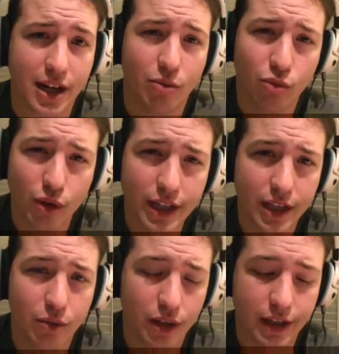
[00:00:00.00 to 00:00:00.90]
And I
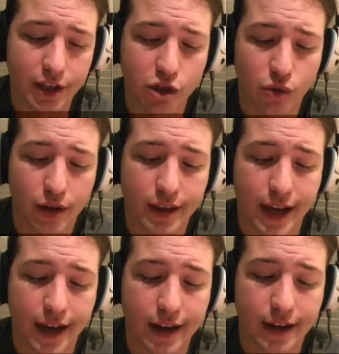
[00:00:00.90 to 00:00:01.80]
really, really enjoy
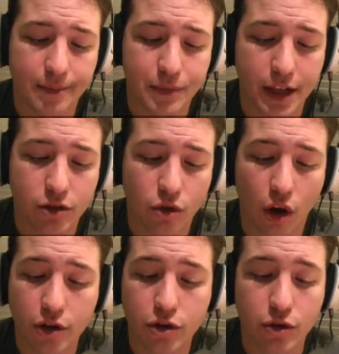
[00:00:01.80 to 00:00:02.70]
that. And so
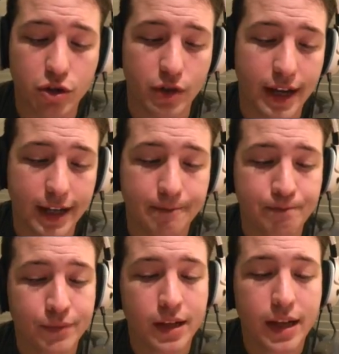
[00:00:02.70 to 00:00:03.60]
all you do is you hit it,
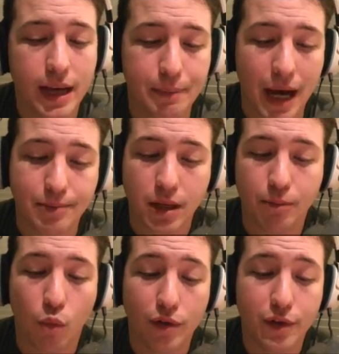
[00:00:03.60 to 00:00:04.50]
it pops
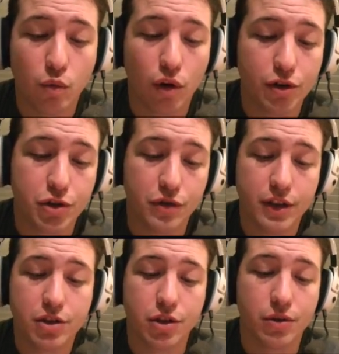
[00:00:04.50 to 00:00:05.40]
up 1v1 or
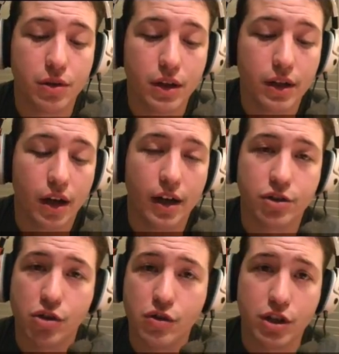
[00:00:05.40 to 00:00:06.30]
2v2,
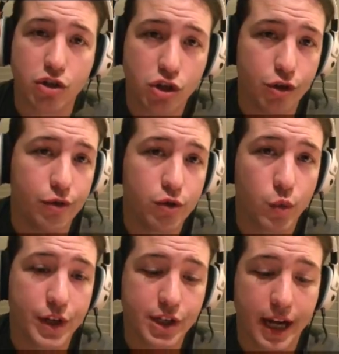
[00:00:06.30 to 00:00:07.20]
so you can choose
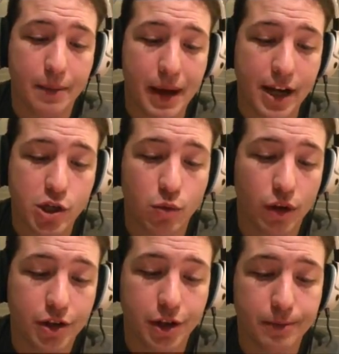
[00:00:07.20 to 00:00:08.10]
which kind of match you
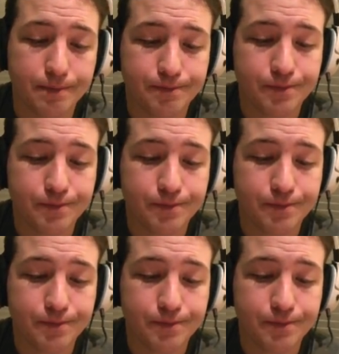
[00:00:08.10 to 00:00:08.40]
want to do.